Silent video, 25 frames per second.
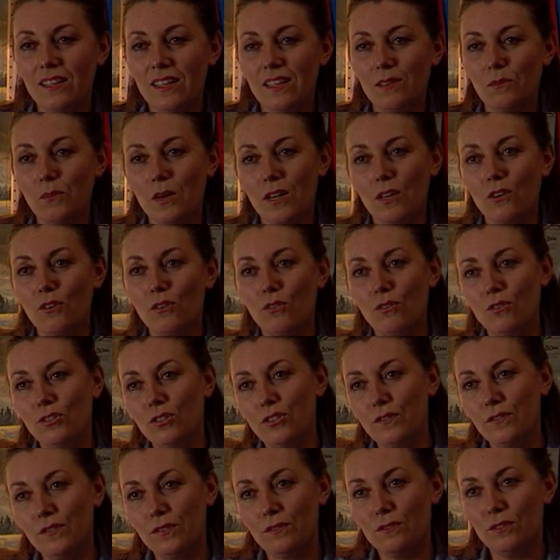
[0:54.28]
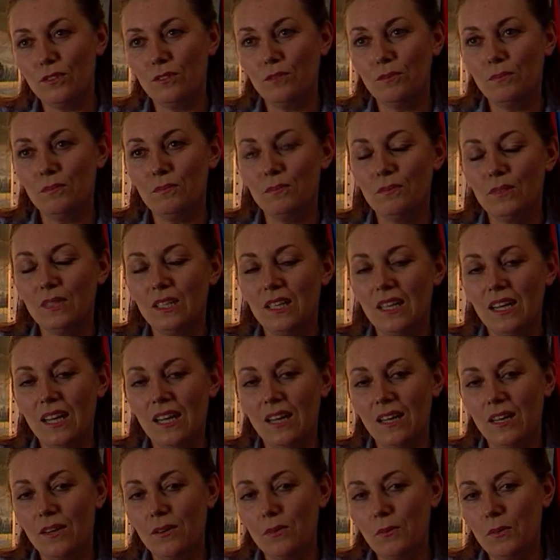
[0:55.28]
in one corner of the room,
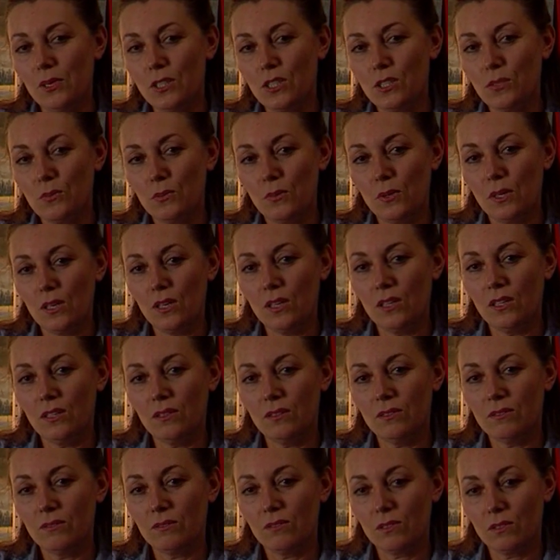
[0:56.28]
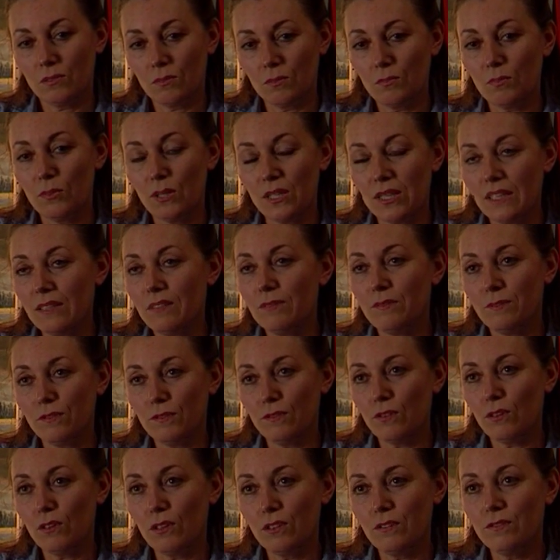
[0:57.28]
which were pretty
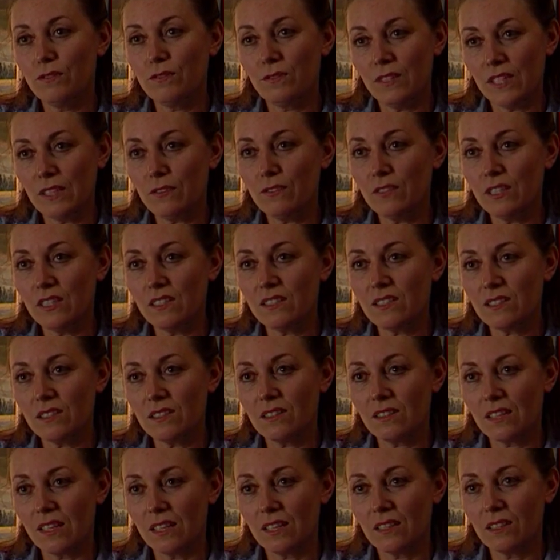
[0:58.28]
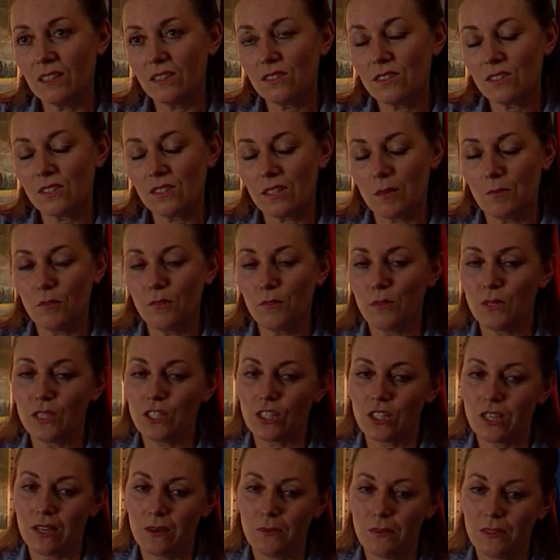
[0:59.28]
full of leaflets and things, some of
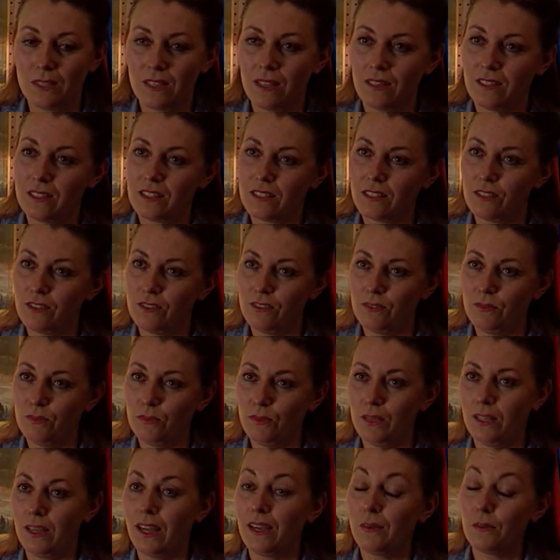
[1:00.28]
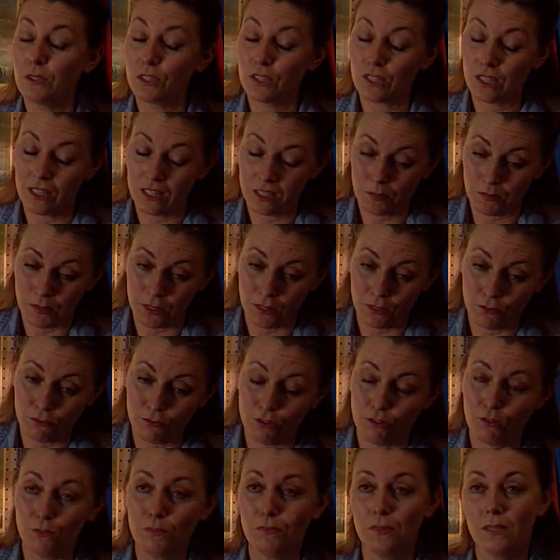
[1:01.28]
which I was asked to, well, I wasn't asked by the
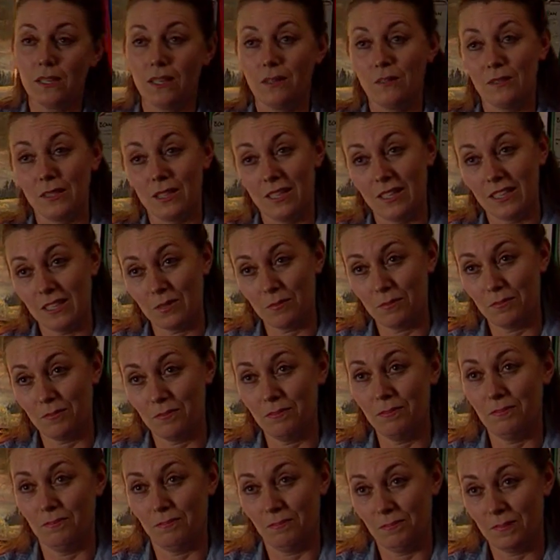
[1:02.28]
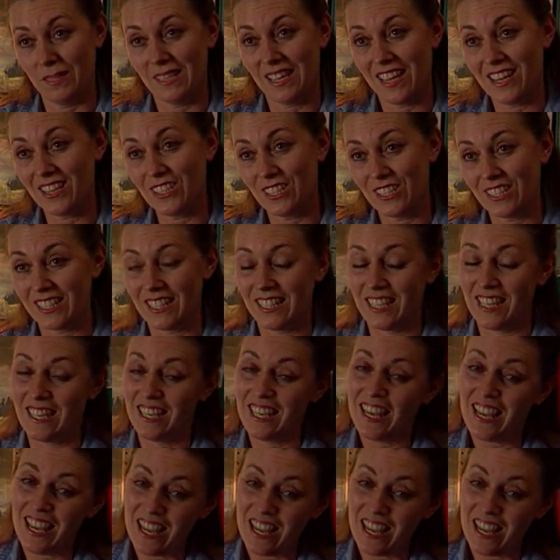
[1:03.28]
group, but I was asked by the agency